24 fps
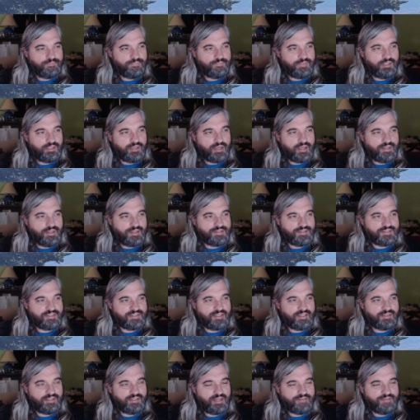And then
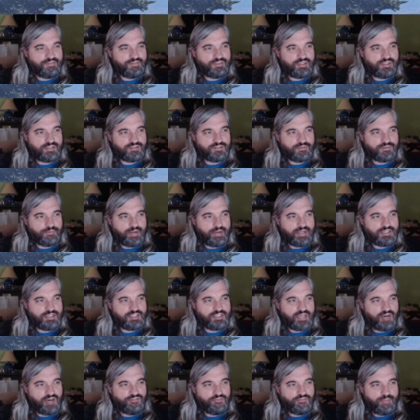suddenly everything's arranged
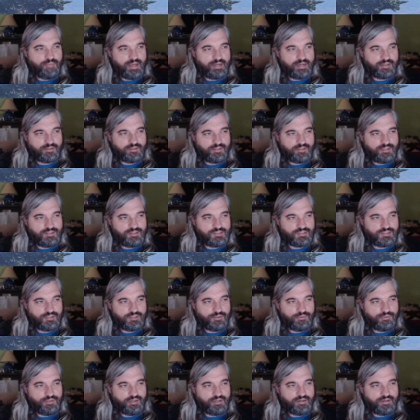alphabetically.
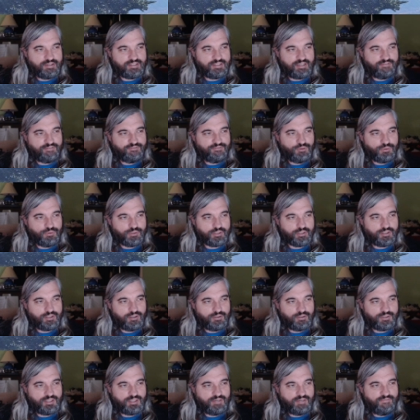So there is a folder
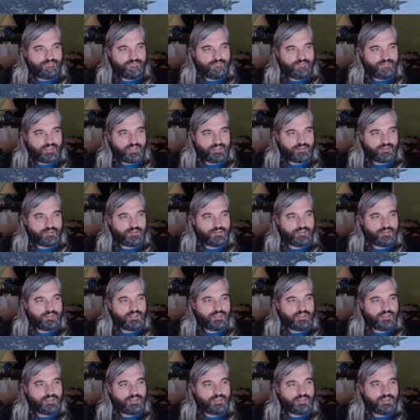called Config.